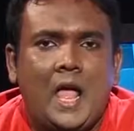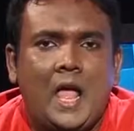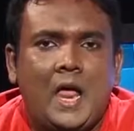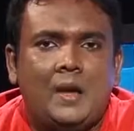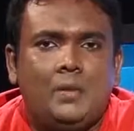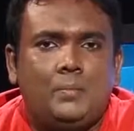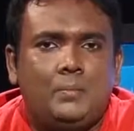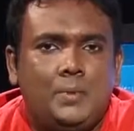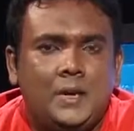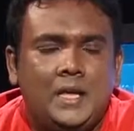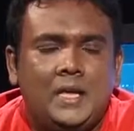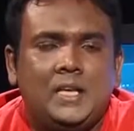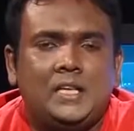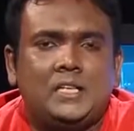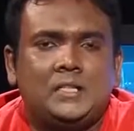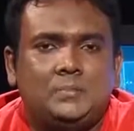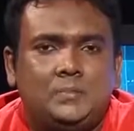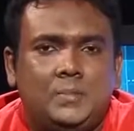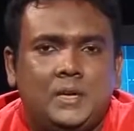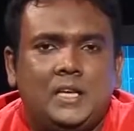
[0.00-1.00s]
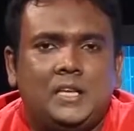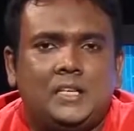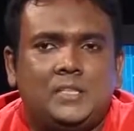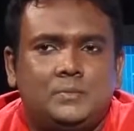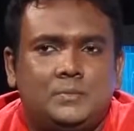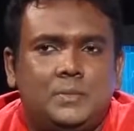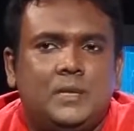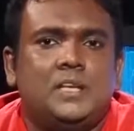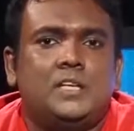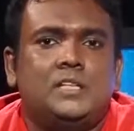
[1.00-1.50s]
And please
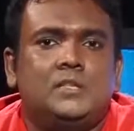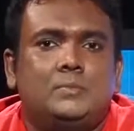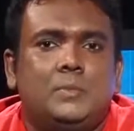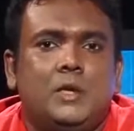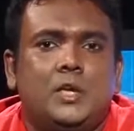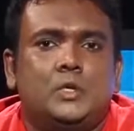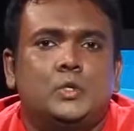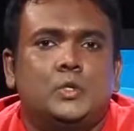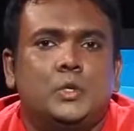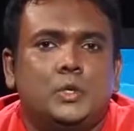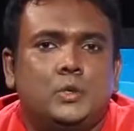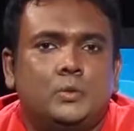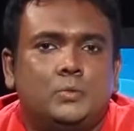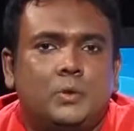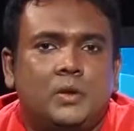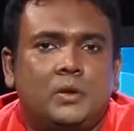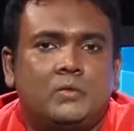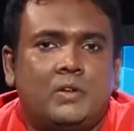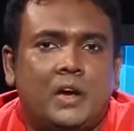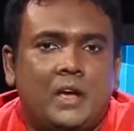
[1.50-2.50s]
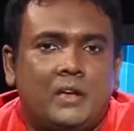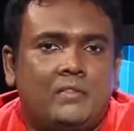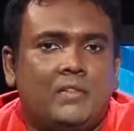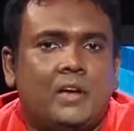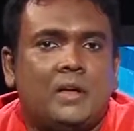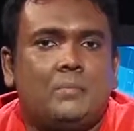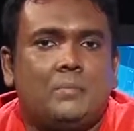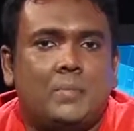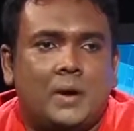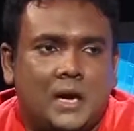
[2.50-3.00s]
make sure you put a
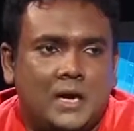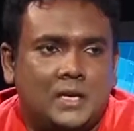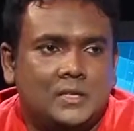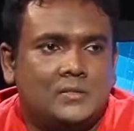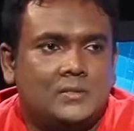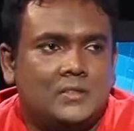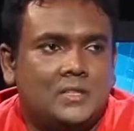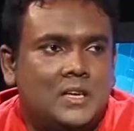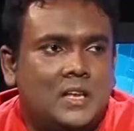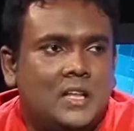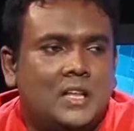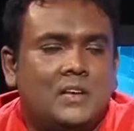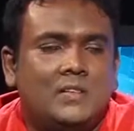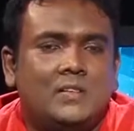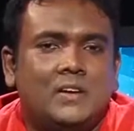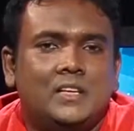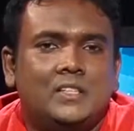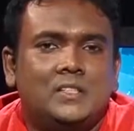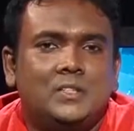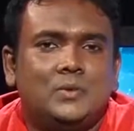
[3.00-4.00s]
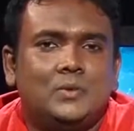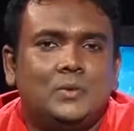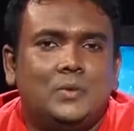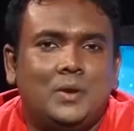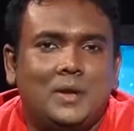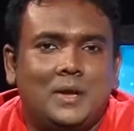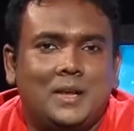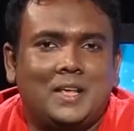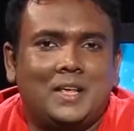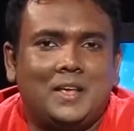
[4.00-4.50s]
Wi-Fi password, otherwise you
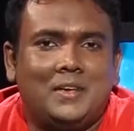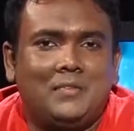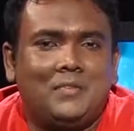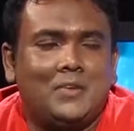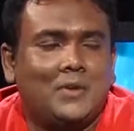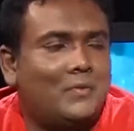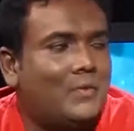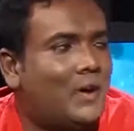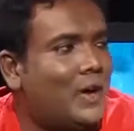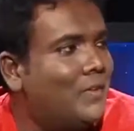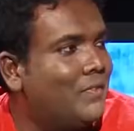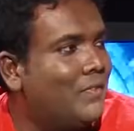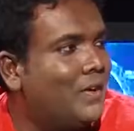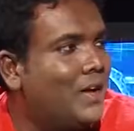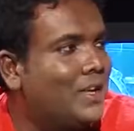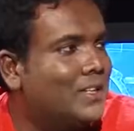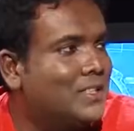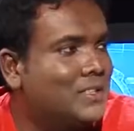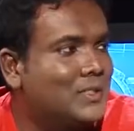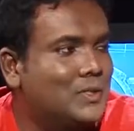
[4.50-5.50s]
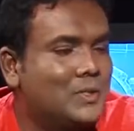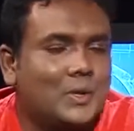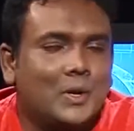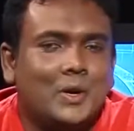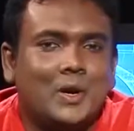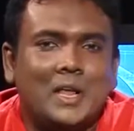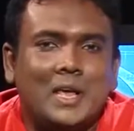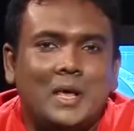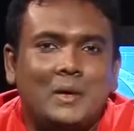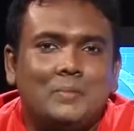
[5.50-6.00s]
will give your Wi-Fi access to your
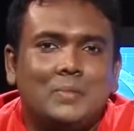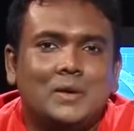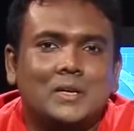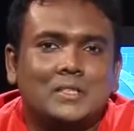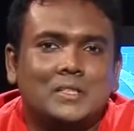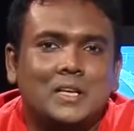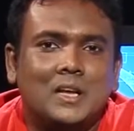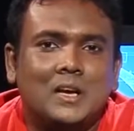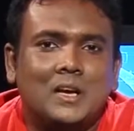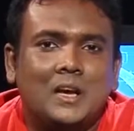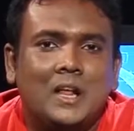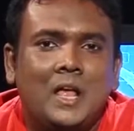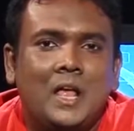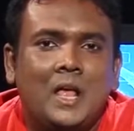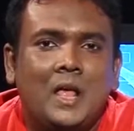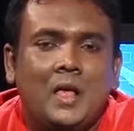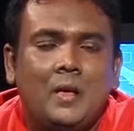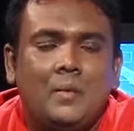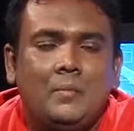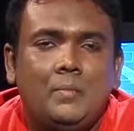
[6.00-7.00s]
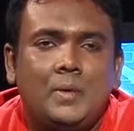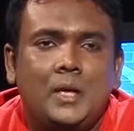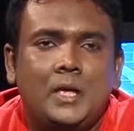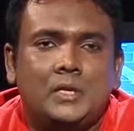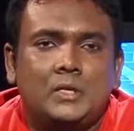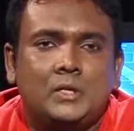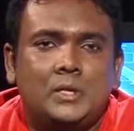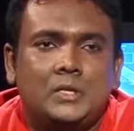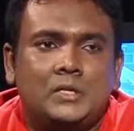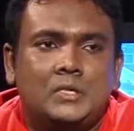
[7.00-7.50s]
neighbors. And
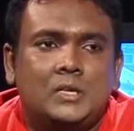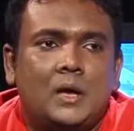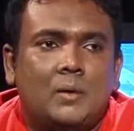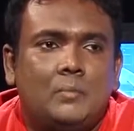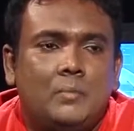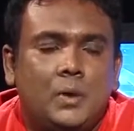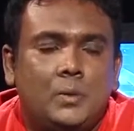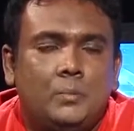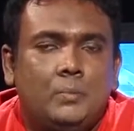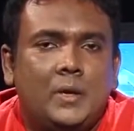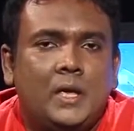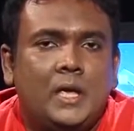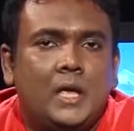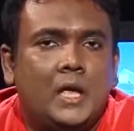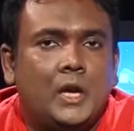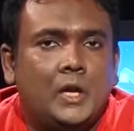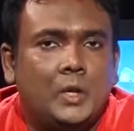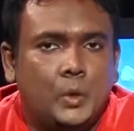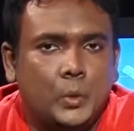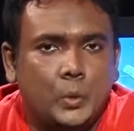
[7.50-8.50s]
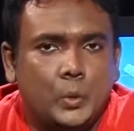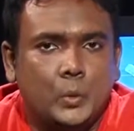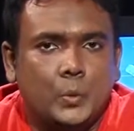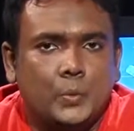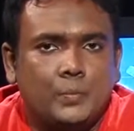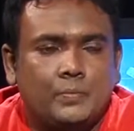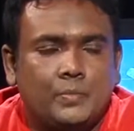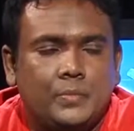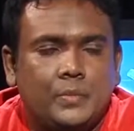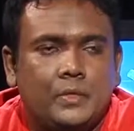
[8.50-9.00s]
make sure it's WPA2.
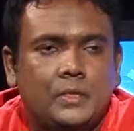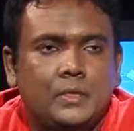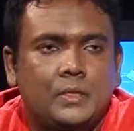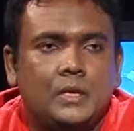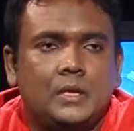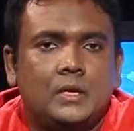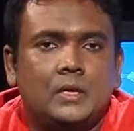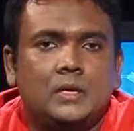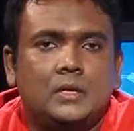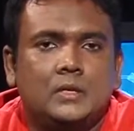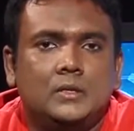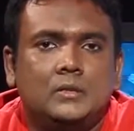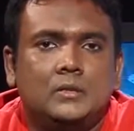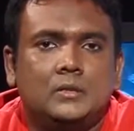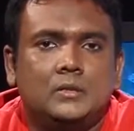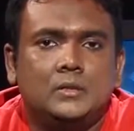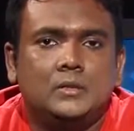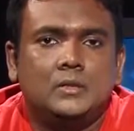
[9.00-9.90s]
The